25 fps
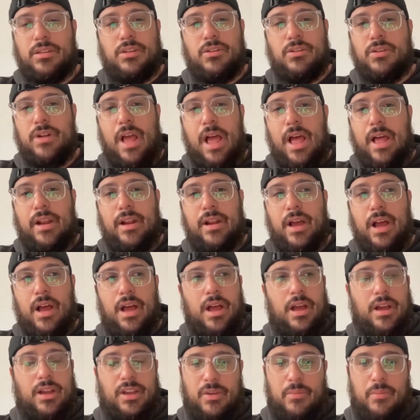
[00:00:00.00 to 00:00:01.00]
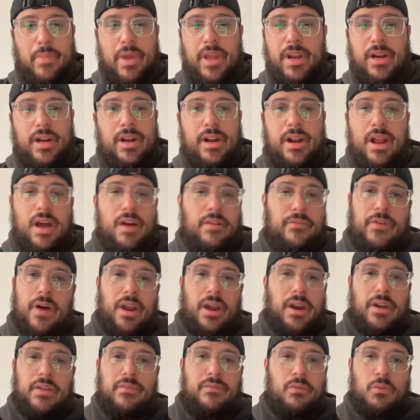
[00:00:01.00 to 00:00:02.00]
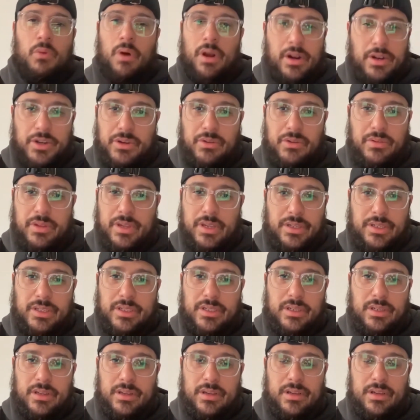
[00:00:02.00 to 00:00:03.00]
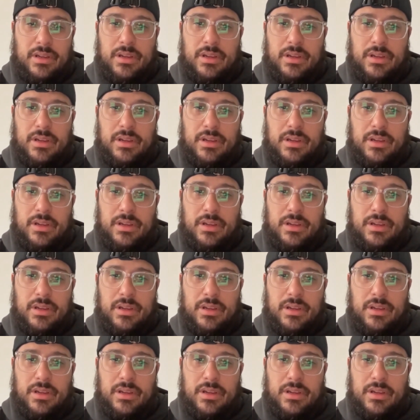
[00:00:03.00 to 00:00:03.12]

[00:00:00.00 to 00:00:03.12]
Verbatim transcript: committed enough. I don't even want to do this.